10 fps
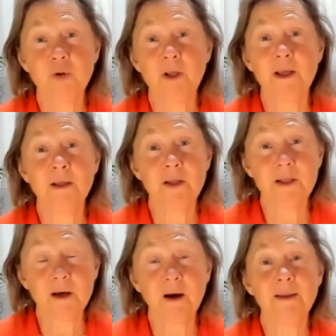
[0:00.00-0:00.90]
they get they
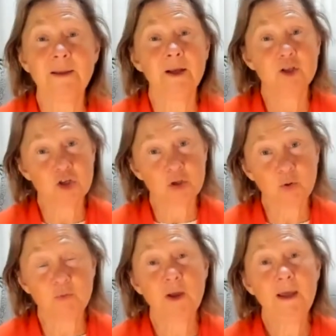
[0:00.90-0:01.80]
die, they get shed
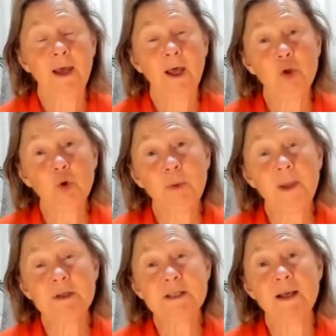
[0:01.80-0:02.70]
off, and new
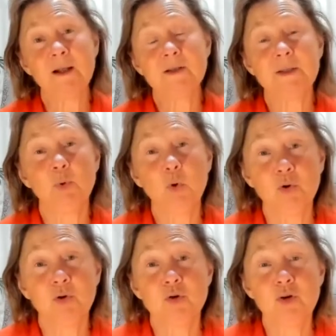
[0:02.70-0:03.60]
baby cells are
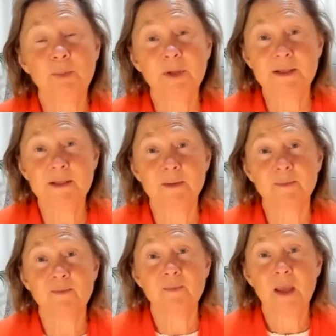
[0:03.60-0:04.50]
born to replace them.
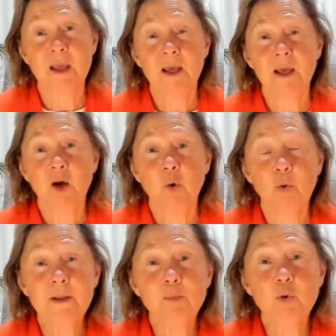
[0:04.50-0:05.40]

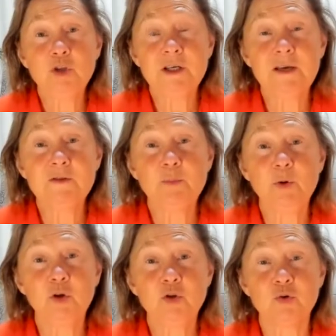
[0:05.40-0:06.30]
When the body gives
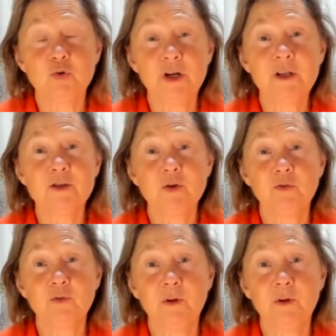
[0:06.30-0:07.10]
birth to trillions of